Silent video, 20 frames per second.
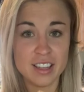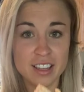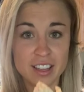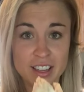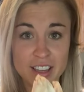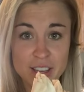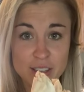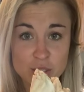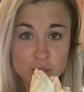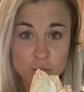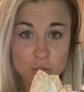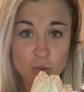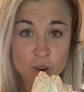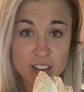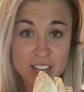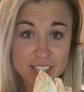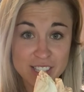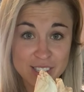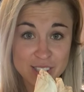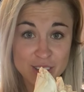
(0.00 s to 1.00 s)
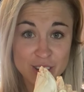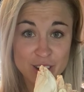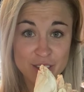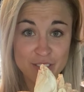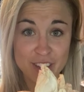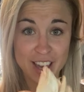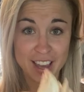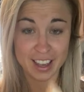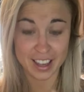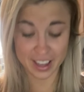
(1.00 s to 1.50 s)
is 1
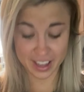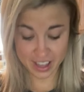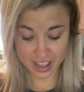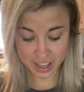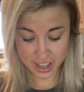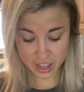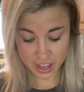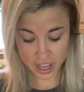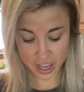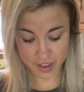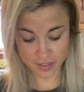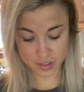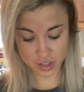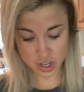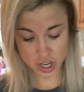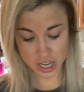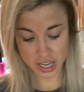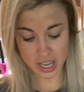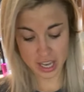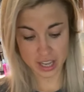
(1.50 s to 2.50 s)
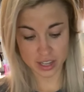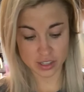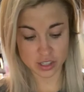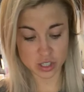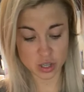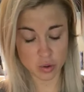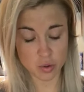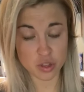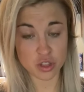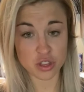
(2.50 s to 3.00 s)
serving of chicken,
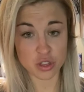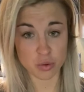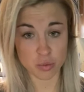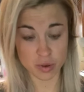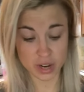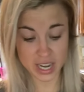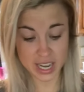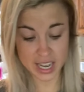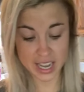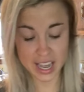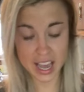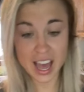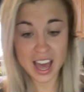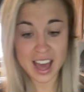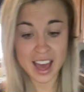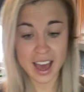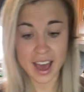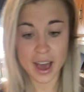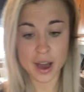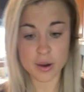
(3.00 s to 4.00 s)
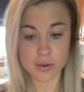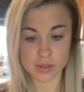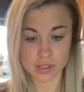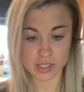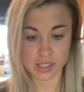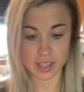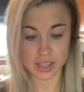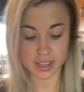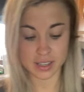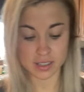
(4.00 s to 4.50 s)
so 3
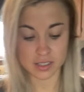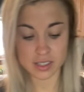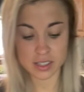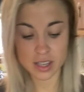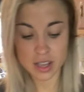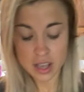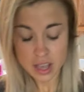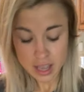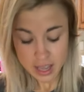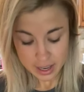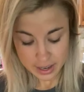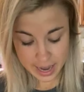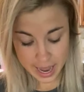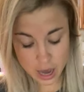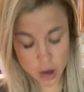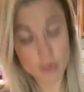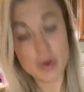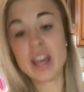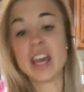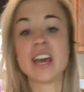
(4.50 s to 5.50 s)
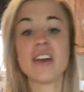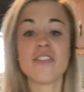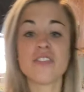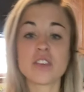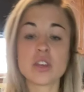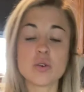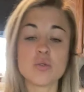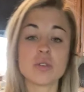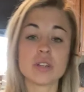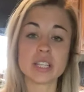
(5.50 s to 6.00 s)
ounces. Now, if
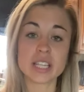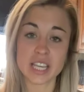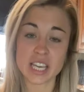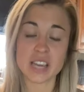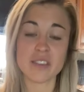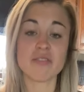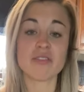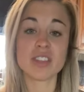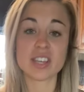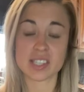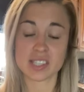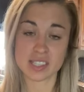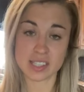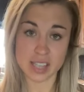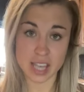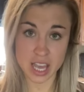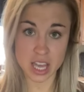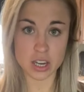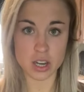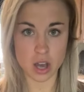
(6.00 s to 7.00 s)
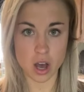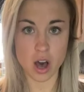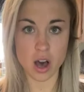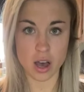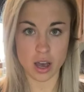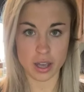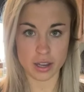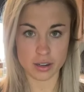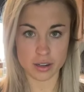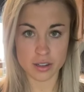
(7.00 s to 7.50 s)
you leave the skin on,